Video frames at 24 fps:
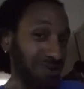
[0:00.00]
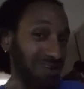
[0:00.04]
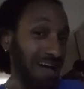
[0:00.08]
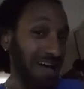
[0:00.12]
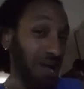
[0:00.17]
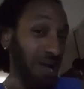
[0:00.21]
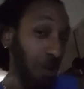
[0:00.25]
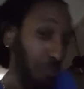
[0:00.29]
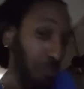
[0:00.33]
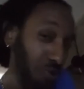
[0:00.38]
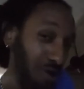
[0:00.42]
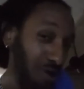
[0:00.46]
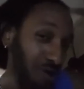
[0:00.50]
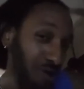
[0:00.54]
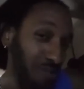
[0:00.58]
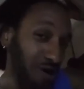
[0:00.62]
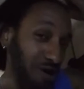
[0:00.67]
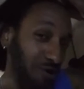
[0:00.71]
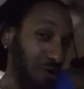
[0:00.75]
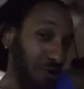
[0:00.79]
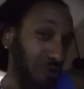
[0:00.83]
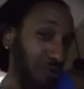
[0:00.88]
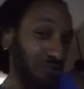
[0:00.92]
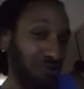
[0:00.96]
I could put on my
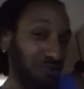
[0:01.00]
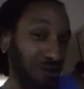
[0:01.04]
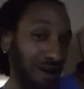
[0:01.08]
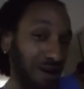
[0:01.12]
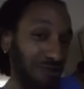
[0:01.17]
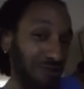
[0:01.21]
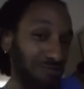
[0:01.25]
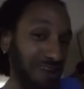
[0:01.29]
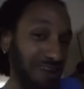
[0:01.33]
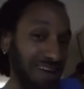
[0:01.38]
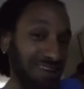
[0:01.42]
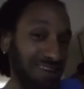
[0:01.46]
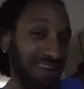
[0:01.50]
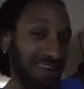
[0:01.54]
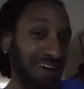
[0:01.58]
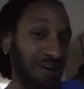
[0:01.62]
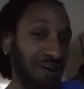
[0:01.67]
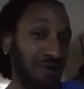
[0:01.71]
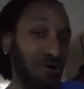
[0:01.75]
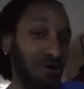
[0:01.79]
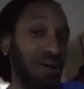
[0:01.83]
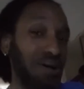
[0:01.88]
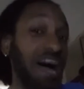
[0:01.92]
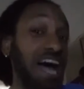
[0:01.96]
gold crown right
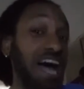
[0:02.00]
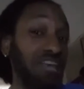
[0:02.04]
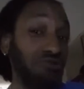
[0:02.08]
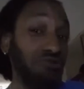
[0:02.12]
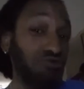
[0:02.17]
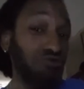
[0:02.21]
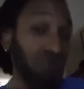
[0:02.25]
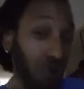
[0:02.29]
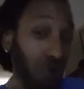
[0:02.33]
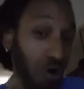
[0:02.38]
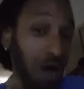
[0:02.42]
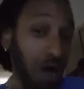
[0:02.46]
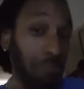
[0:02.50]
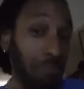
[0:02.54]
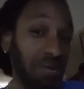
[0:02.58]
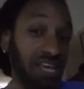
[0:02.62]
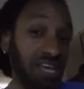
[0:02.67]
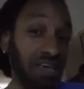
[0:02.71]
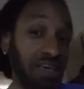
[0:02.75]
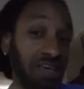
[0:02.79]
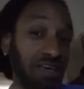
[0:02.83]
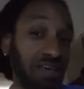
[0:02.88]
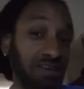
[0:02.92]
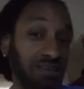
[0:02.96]
now, and you know I'm a
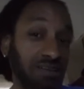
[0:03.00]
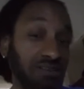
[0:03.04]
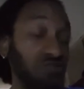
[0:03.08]
king.